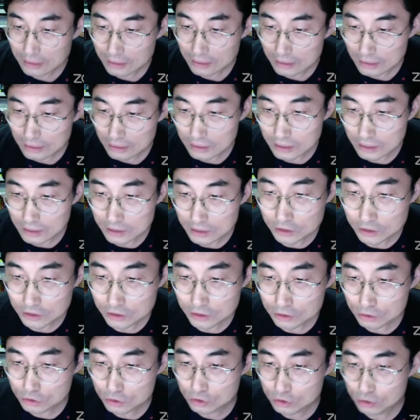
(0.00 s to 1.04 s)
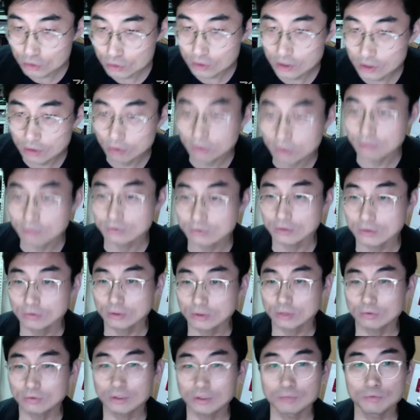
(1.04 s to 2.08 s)
I can't hear you. So okay,
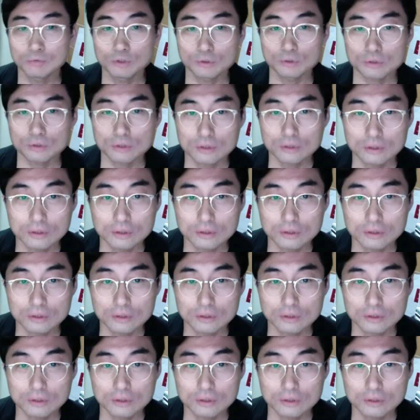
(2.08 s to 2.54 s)
mute.